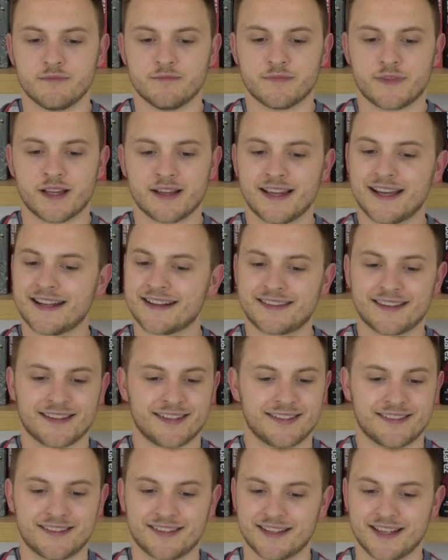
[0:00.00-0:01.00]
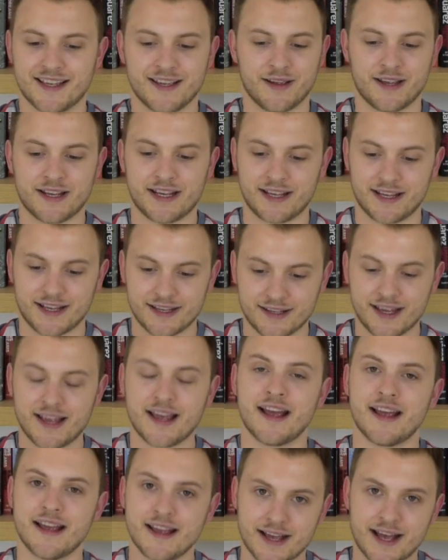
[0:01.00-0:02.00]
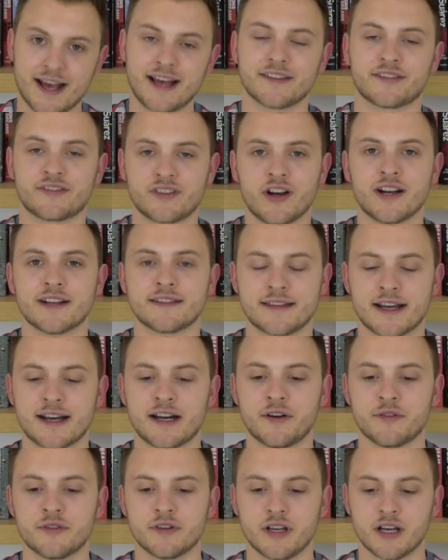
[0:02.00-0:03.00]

the latest, it, it, it, has died down.